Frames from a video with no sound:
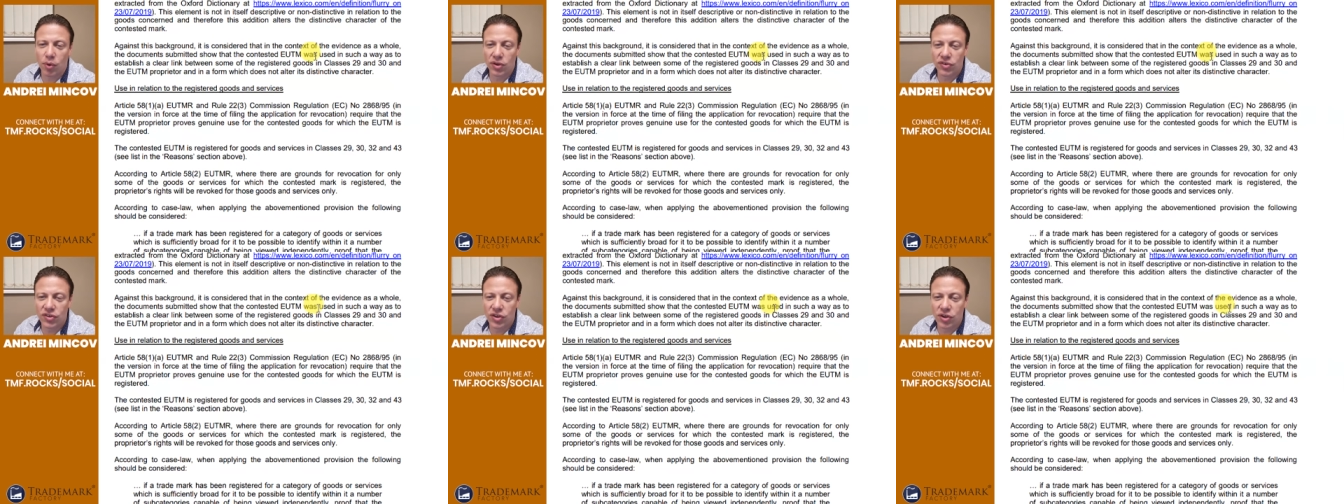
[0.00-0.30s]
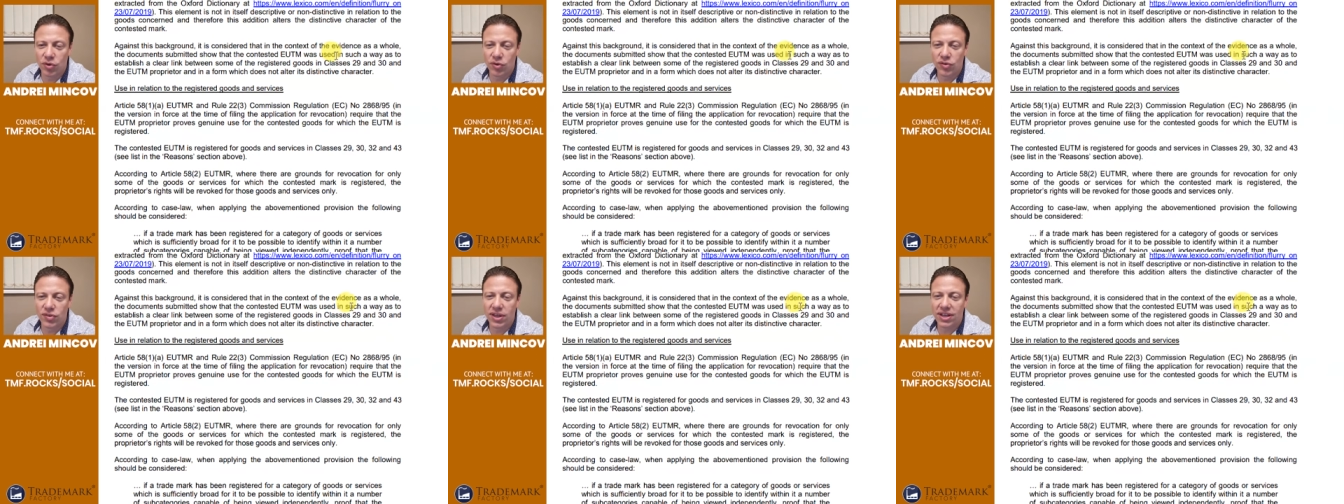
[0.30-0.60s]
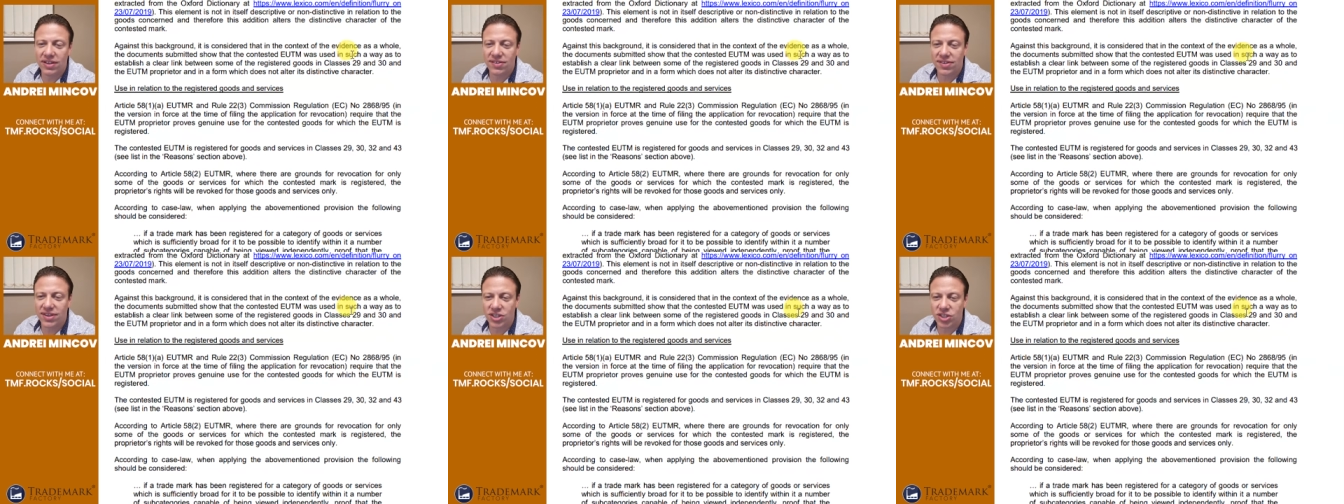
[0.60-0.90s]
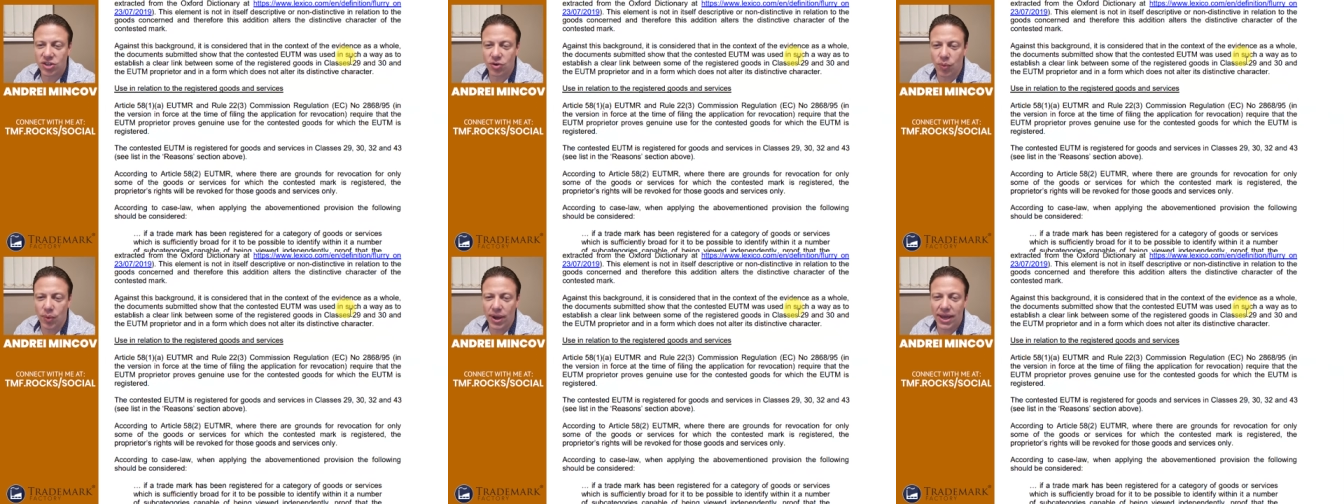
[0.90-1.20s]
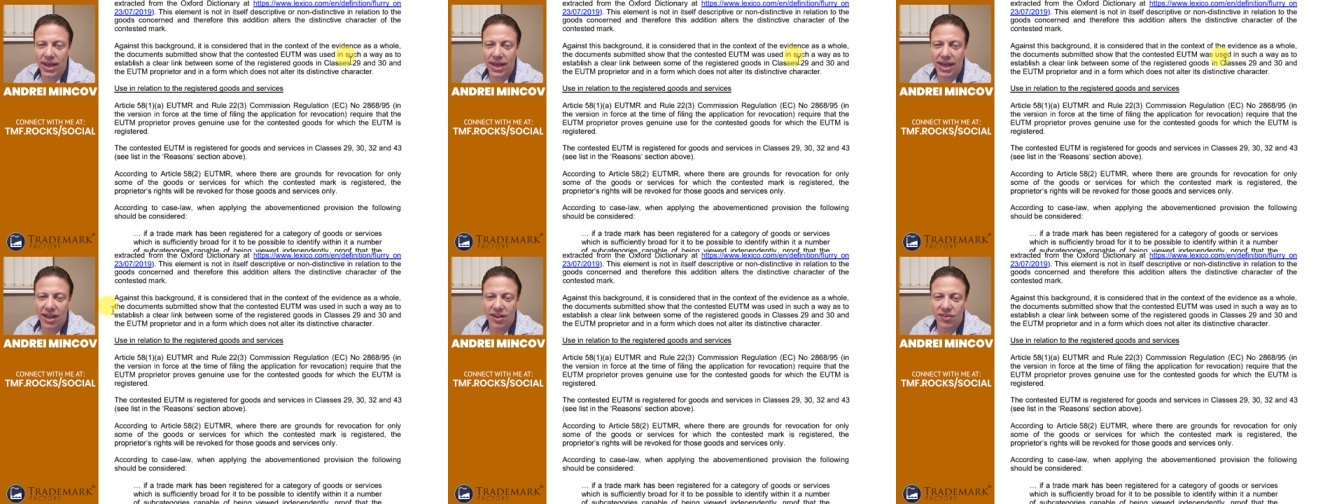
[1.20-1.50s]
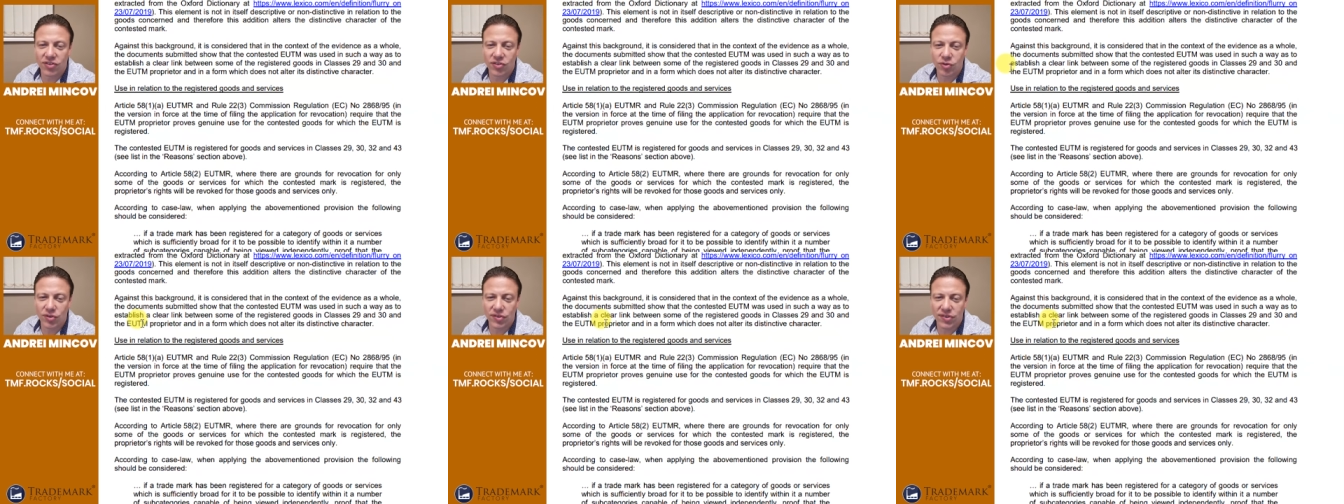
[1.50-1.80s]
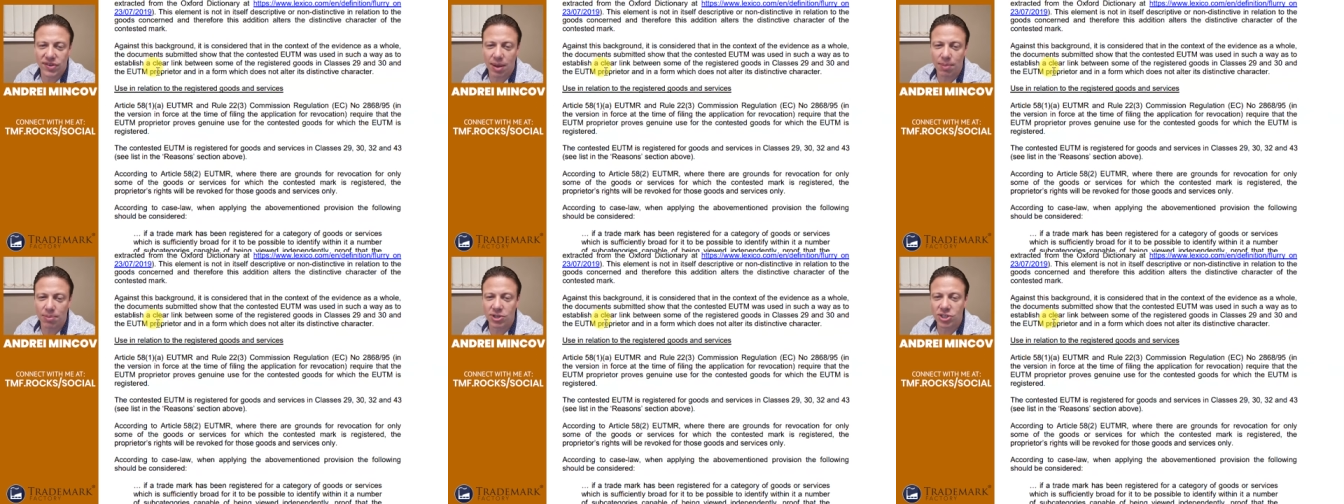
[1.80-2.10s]
was used in such a way as to
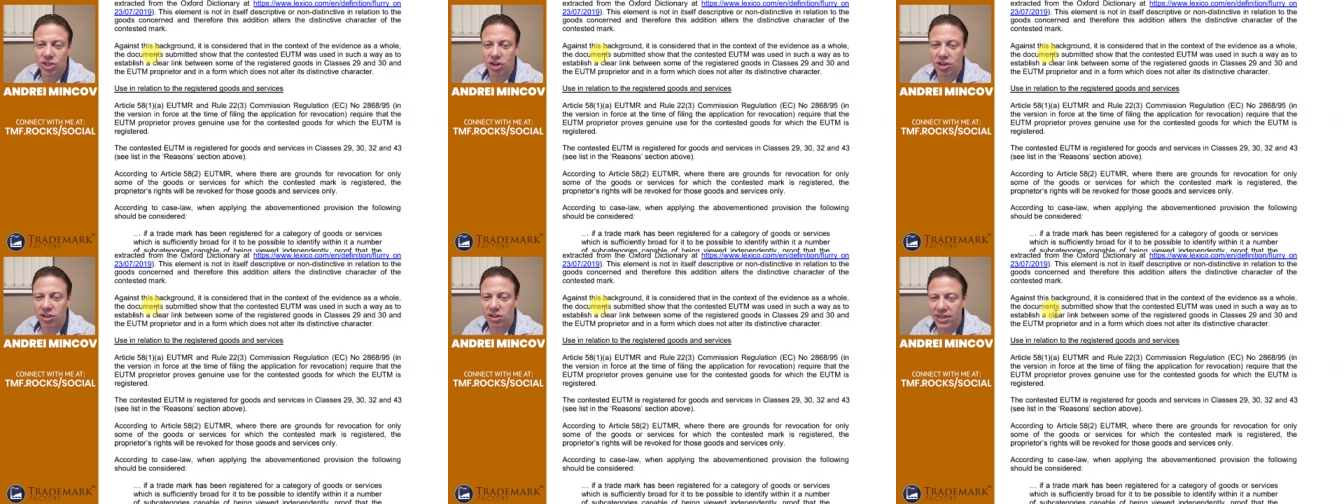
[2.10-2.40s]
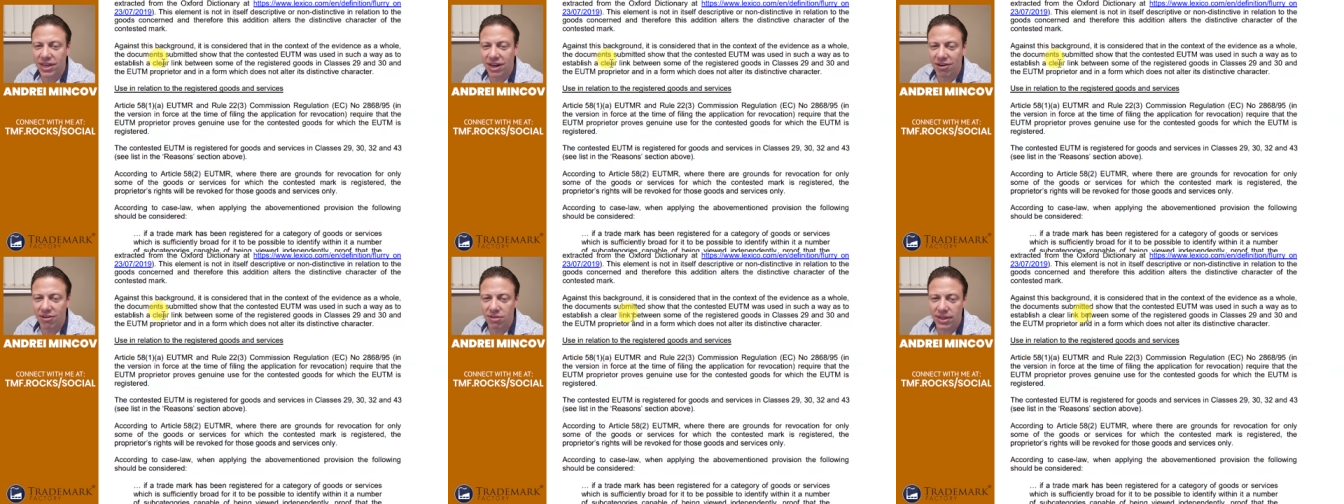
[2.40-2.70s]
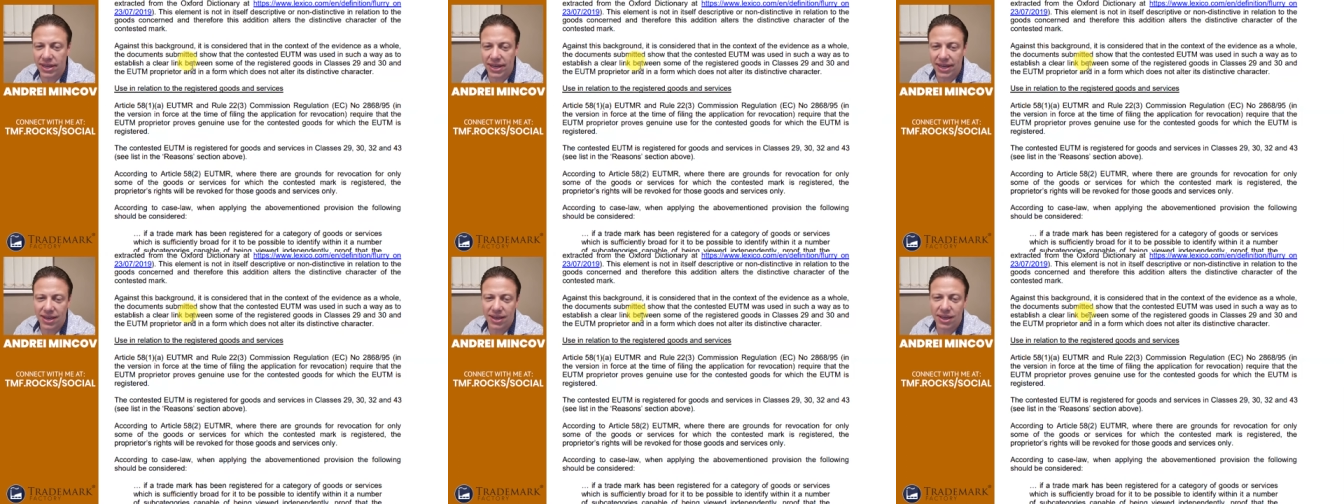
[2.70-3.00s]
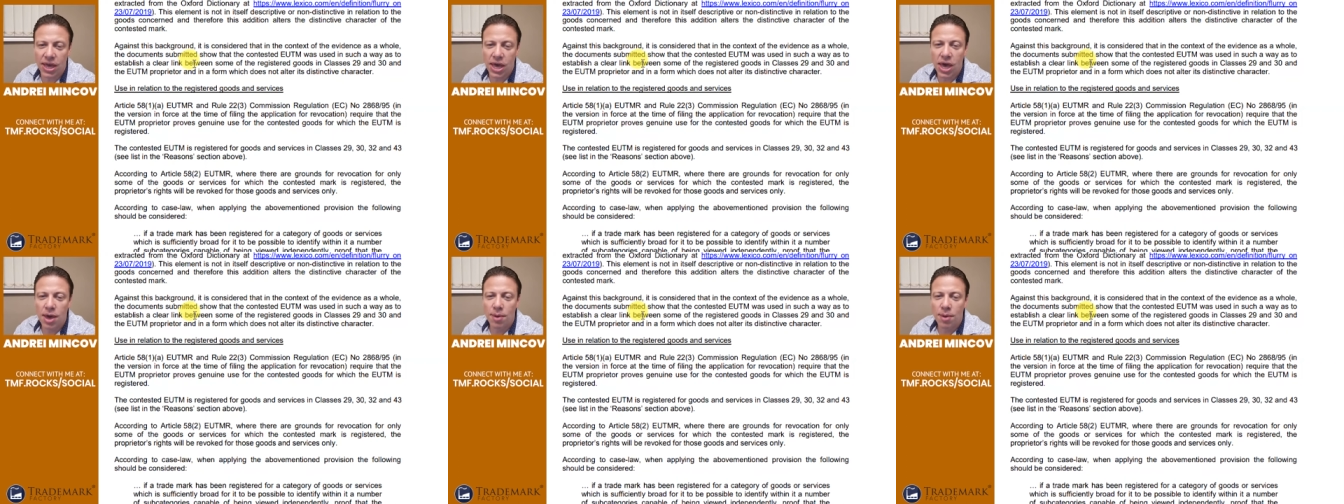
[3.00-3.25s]
establish a clear link